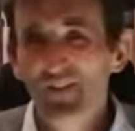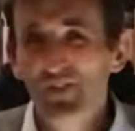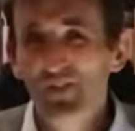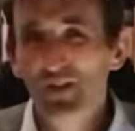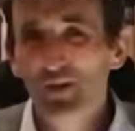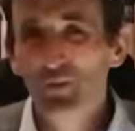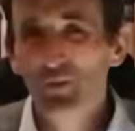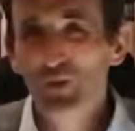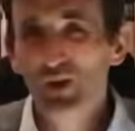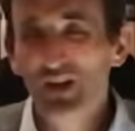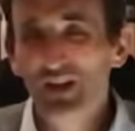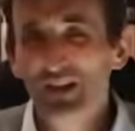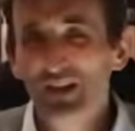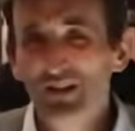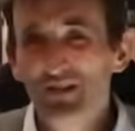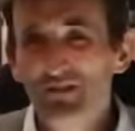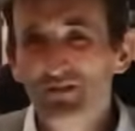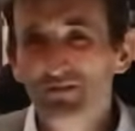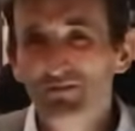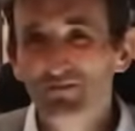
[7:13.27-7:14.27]
that we
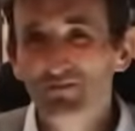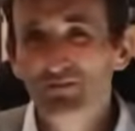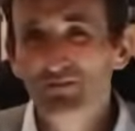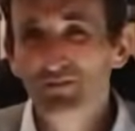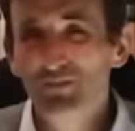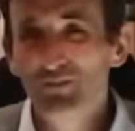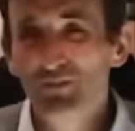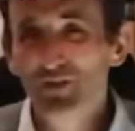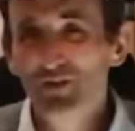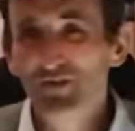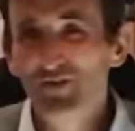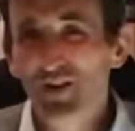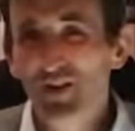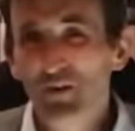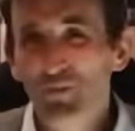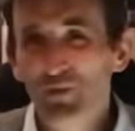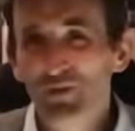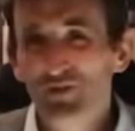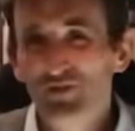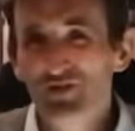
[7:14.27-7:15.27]
we
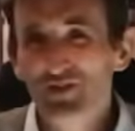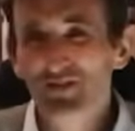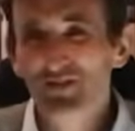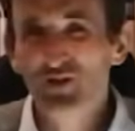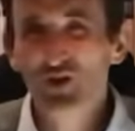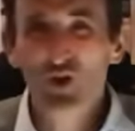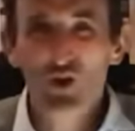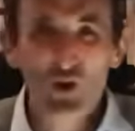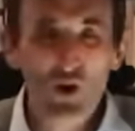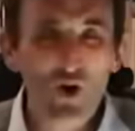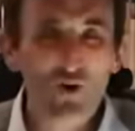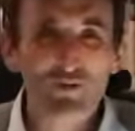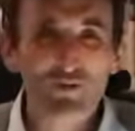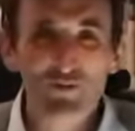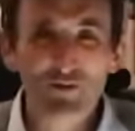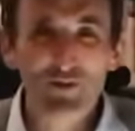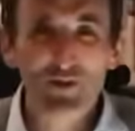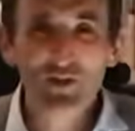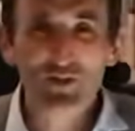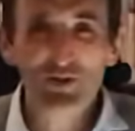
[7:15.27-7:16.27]
find we've sort of gone
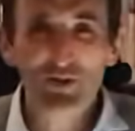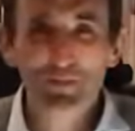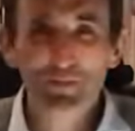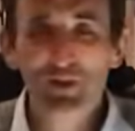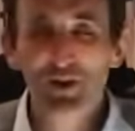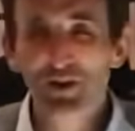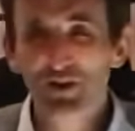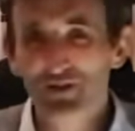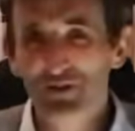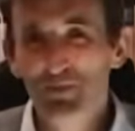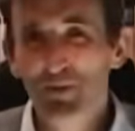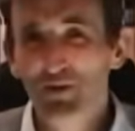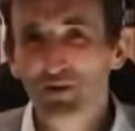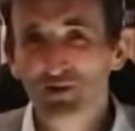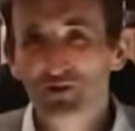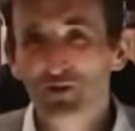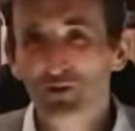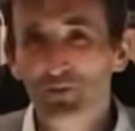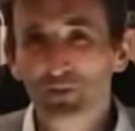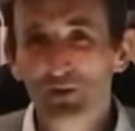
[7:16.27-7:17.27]
off the, the pure
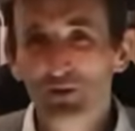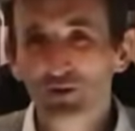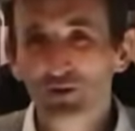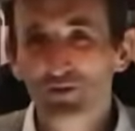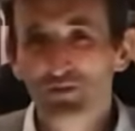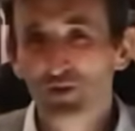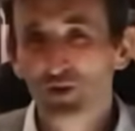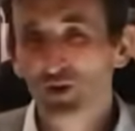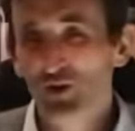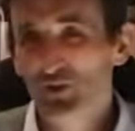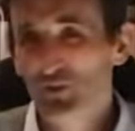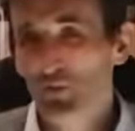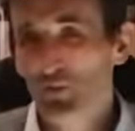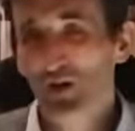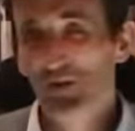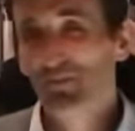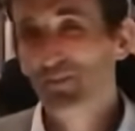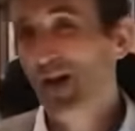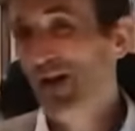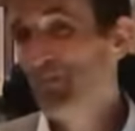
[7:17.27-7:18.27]
spiritual milk of God's word.
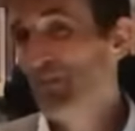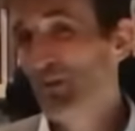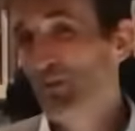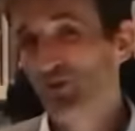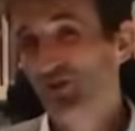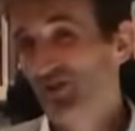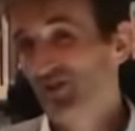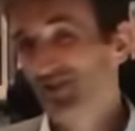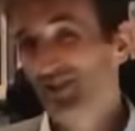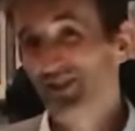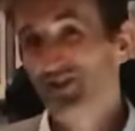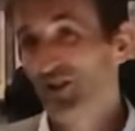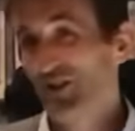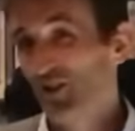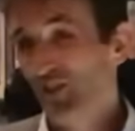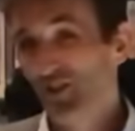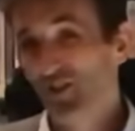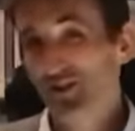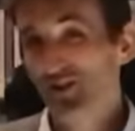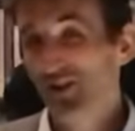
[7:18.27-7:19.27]
Maybe we just need to
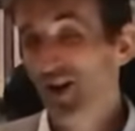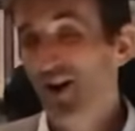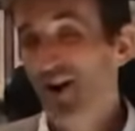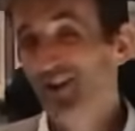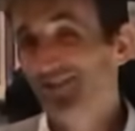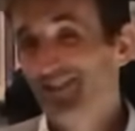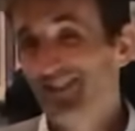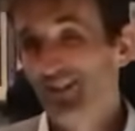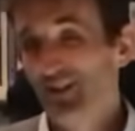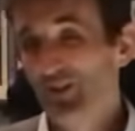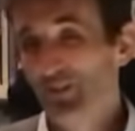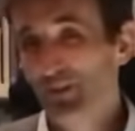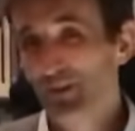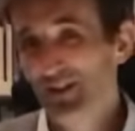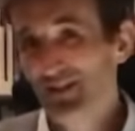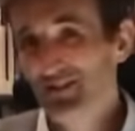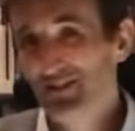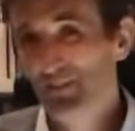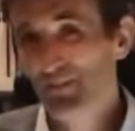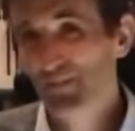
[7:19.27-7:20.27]
look at the diet a little bit.
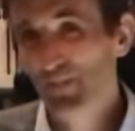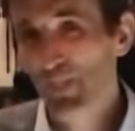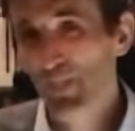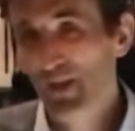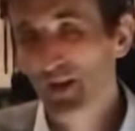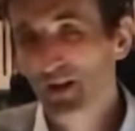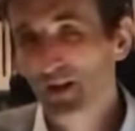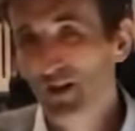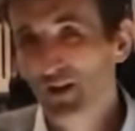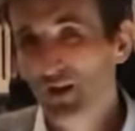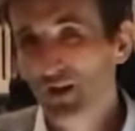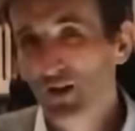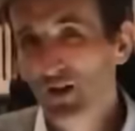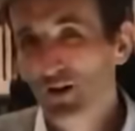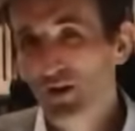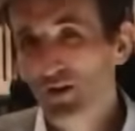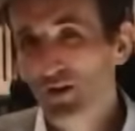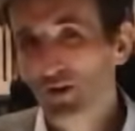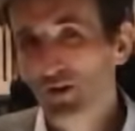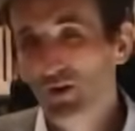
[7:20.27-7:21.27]

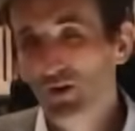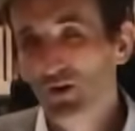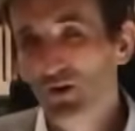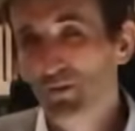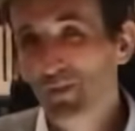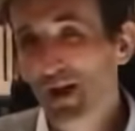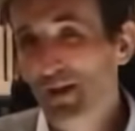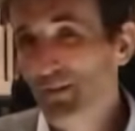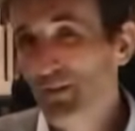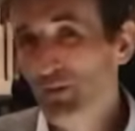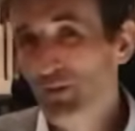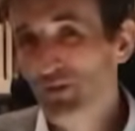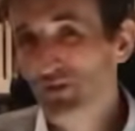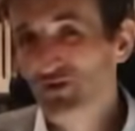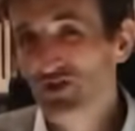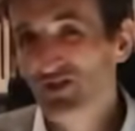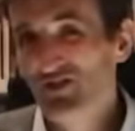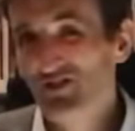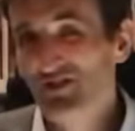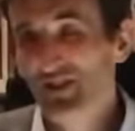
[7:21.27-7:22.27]
Or maybe we've
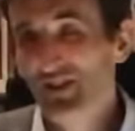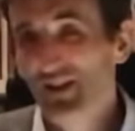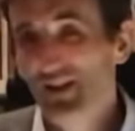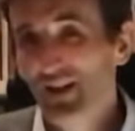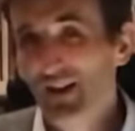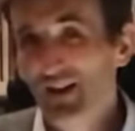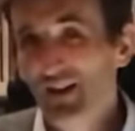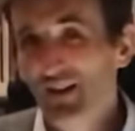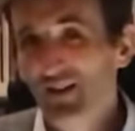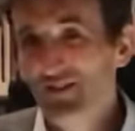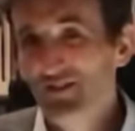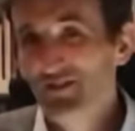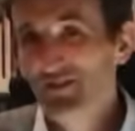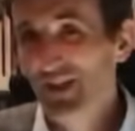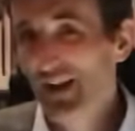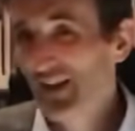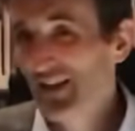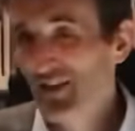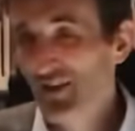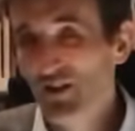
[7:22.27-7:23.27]
just
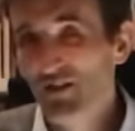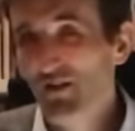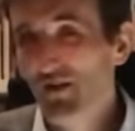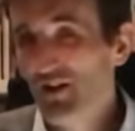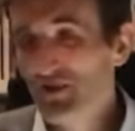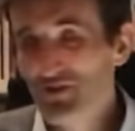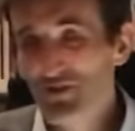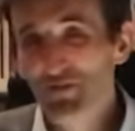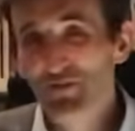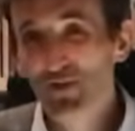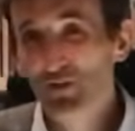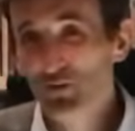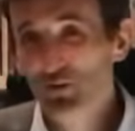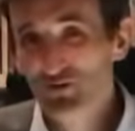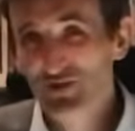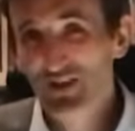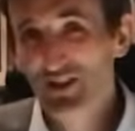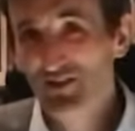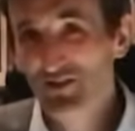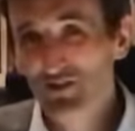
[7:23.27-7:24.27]
taken our eyes off the Lord
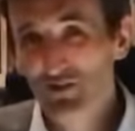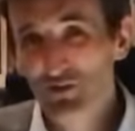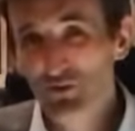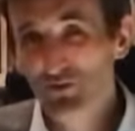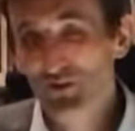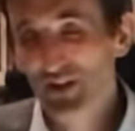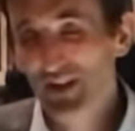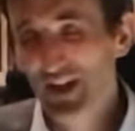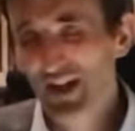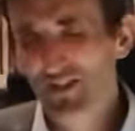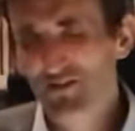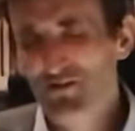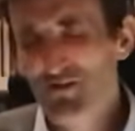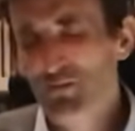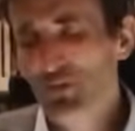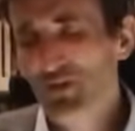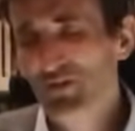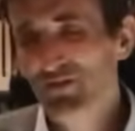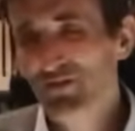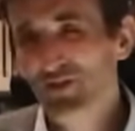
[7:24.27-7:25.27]
Jesus altogether and
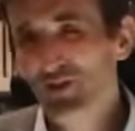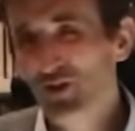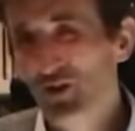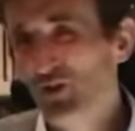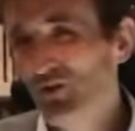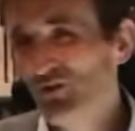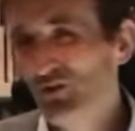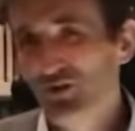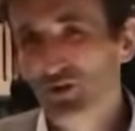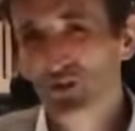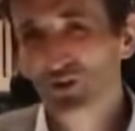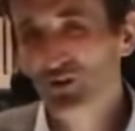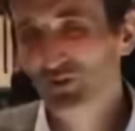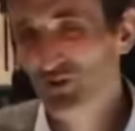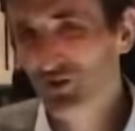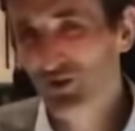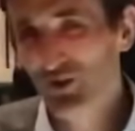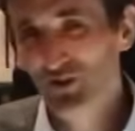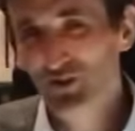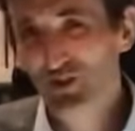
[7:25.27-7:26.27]
we've forgotten God's
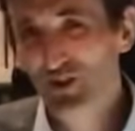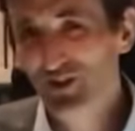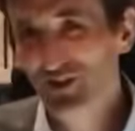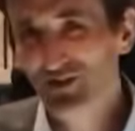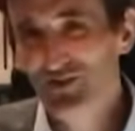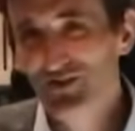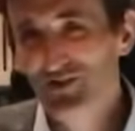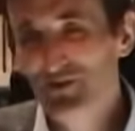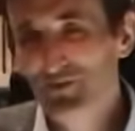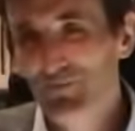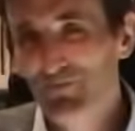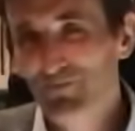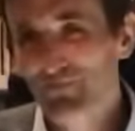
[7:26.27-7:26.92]
goodness.